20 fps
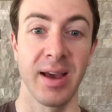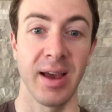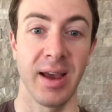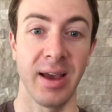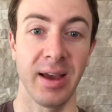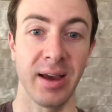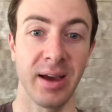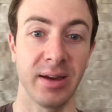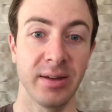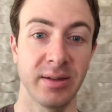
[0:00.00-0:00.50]

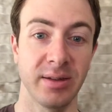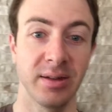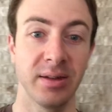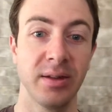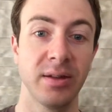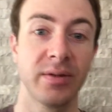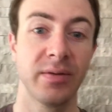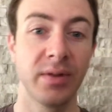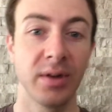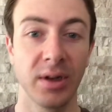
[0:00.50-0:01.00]
Hey guys, in
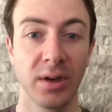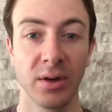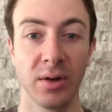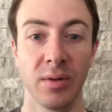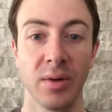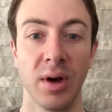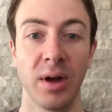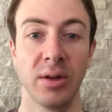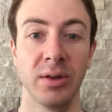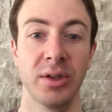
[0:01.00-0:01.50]
this
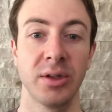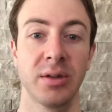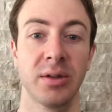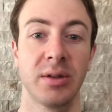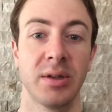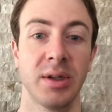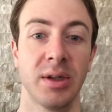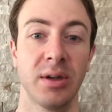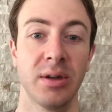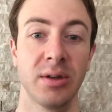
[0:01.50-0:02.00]
video I'll
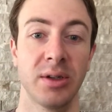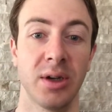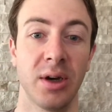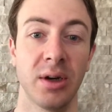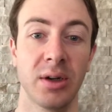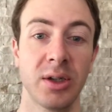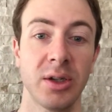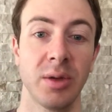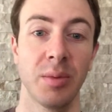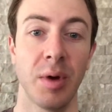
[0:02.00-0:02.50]
just
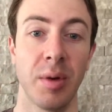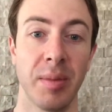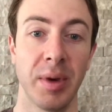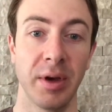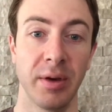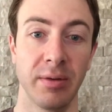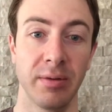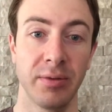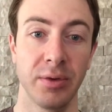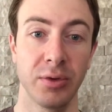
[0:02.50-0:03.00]
talk to you about
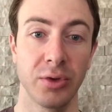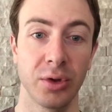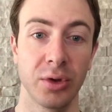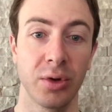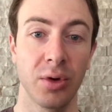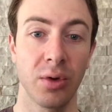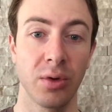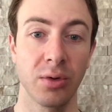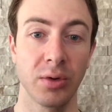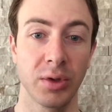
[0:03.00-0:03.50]
my future
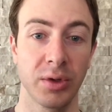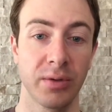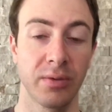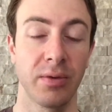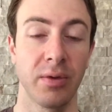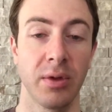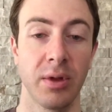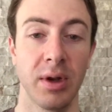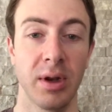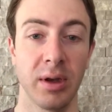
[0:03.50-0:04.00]
goals
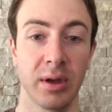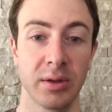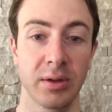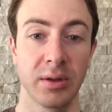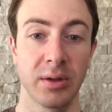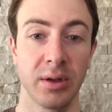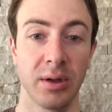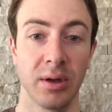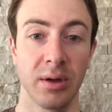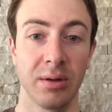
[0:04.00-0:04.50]
for the
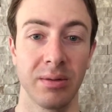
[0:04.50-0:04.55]
next,